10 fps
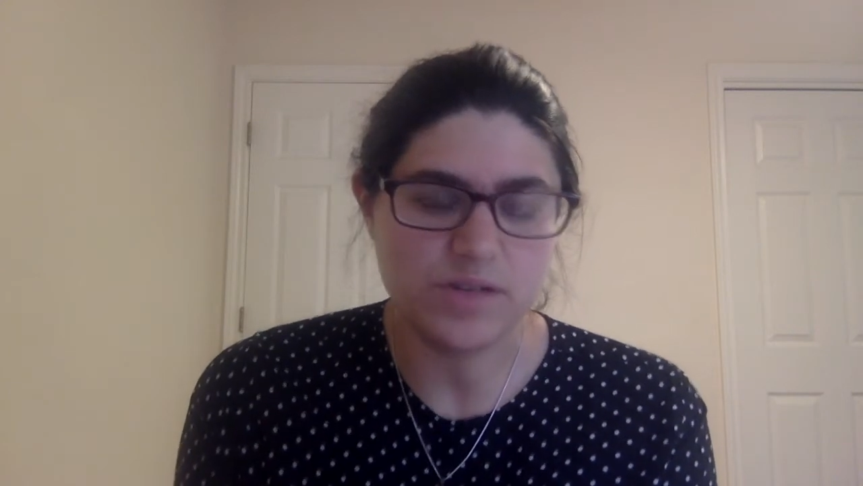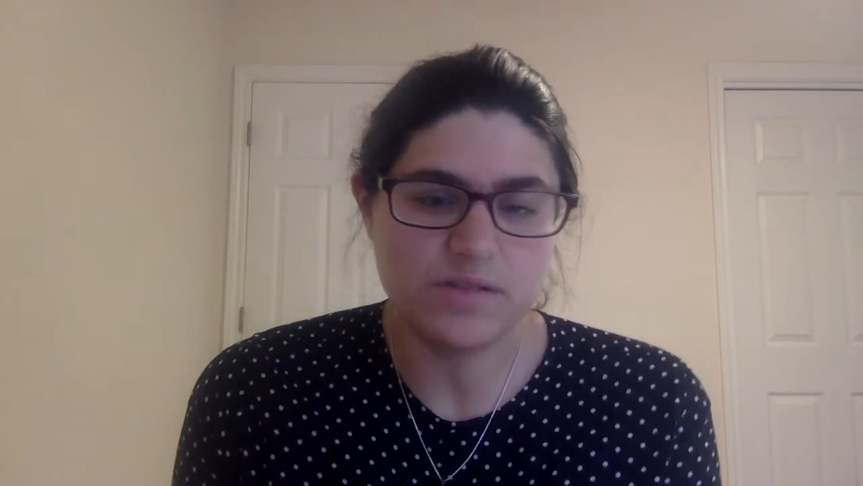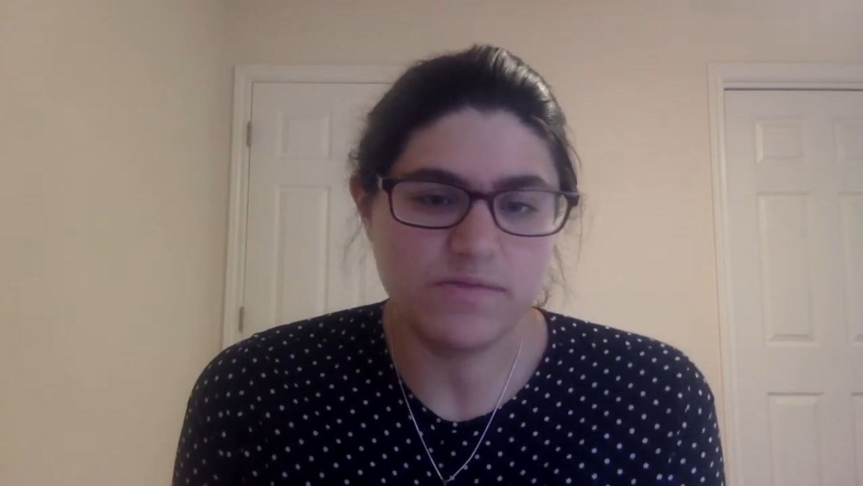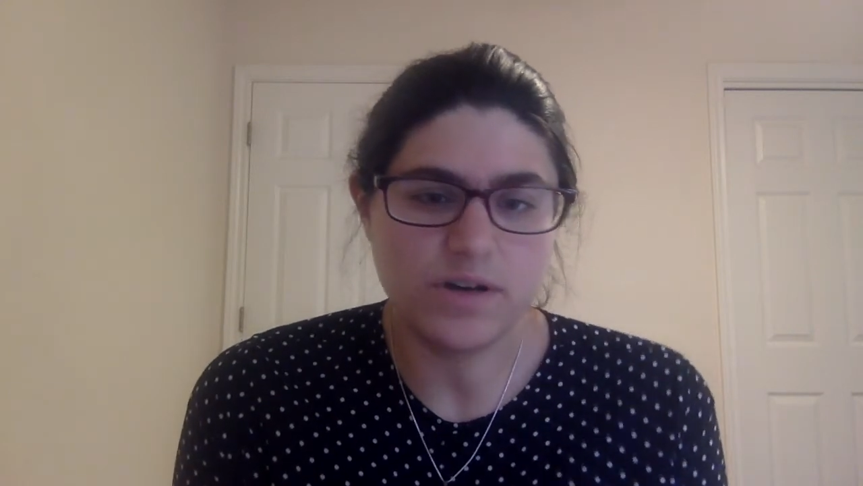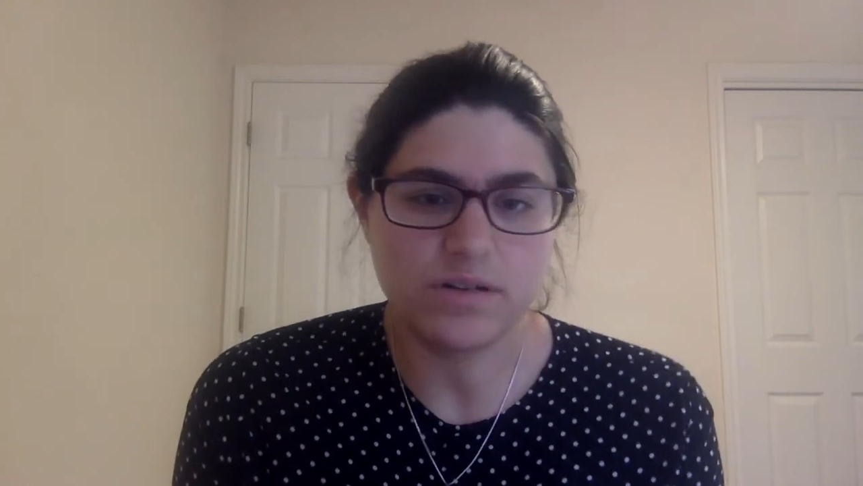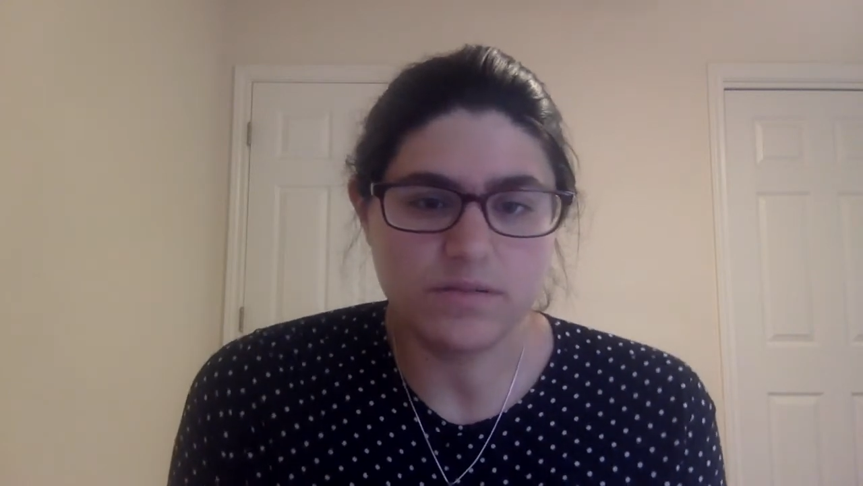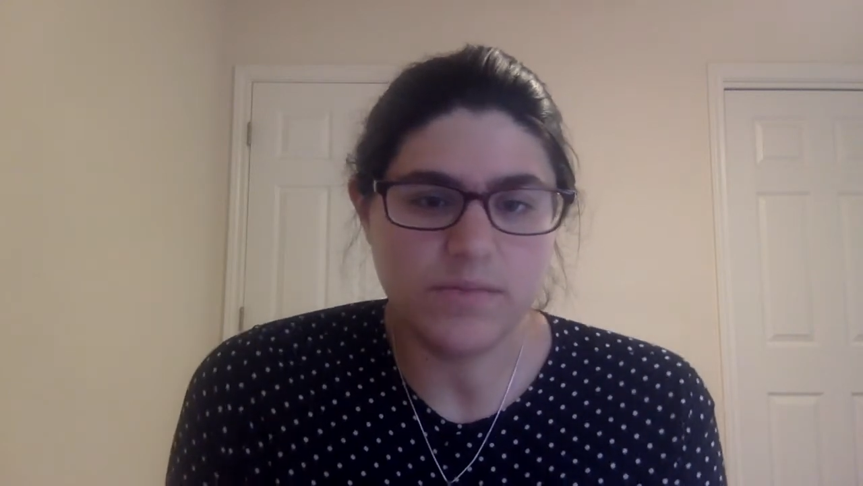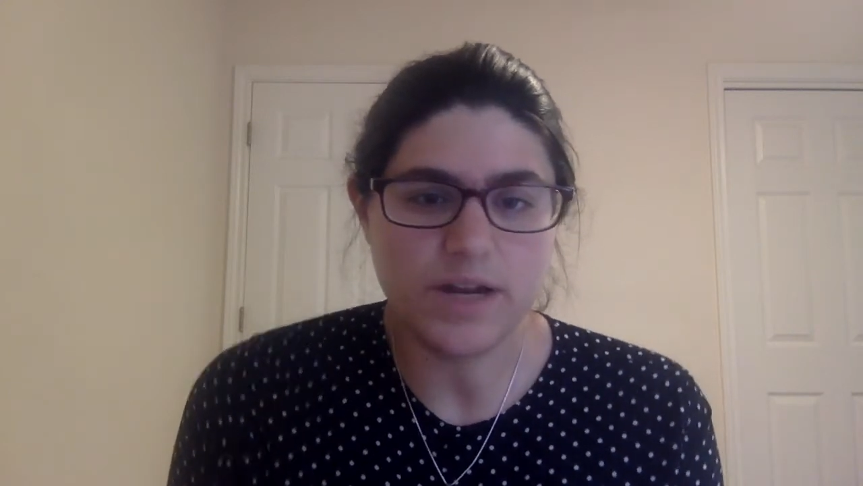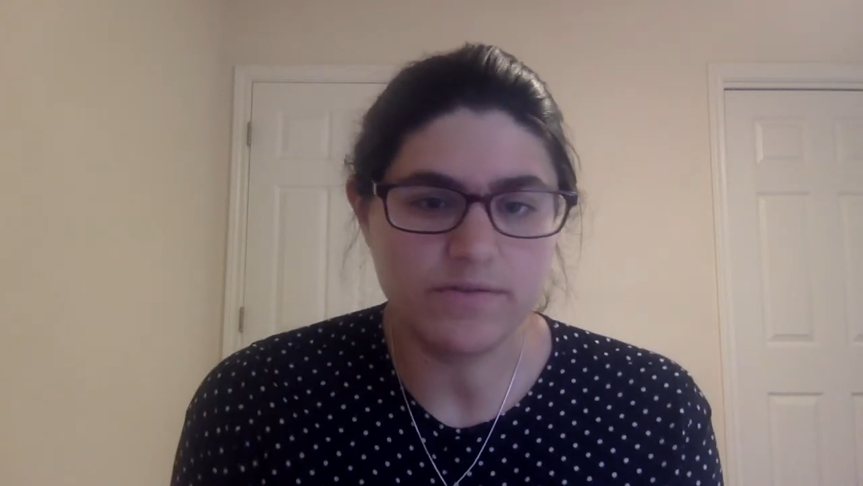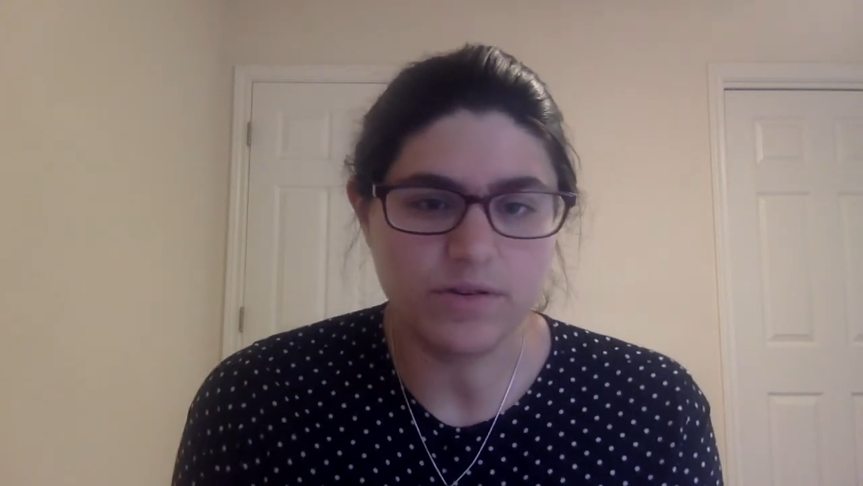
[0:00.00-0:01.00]
to invoke a
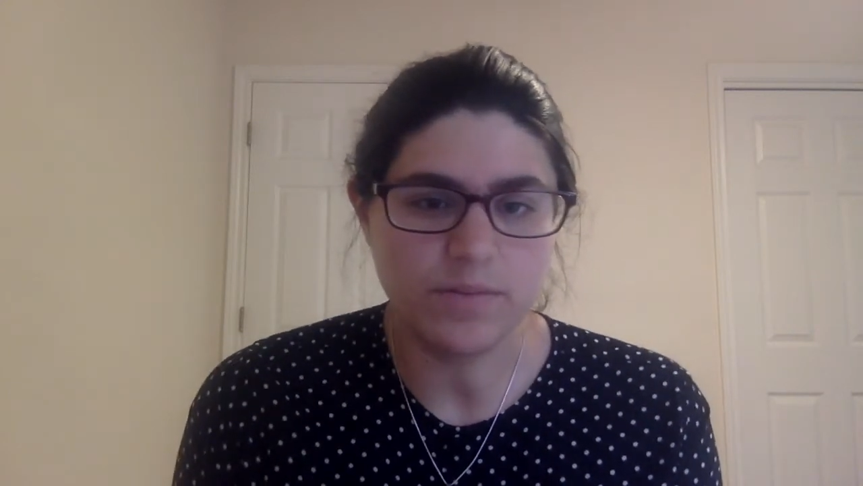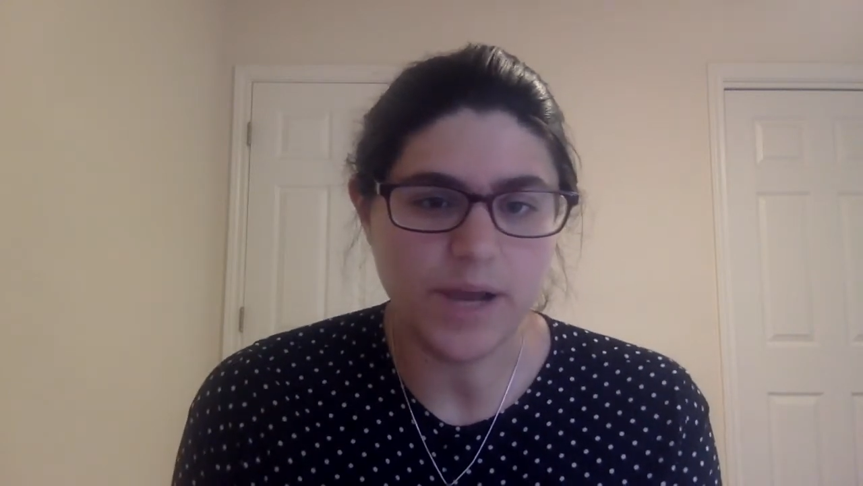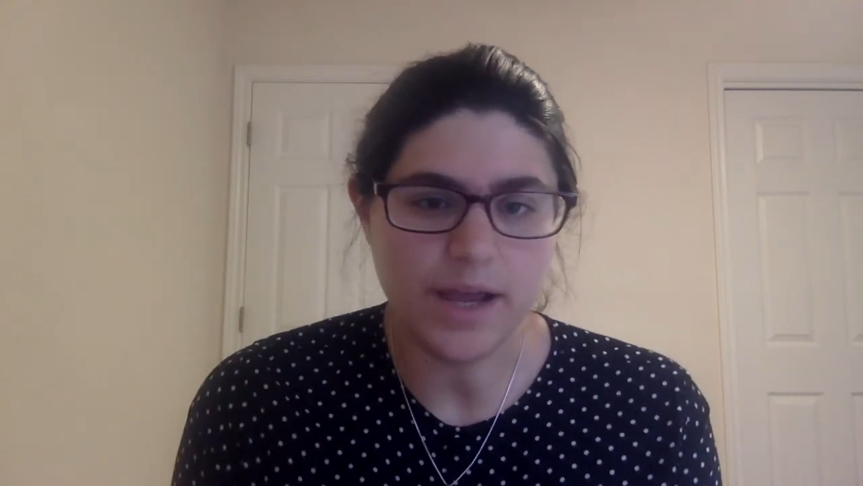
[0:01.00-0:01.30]
metaphor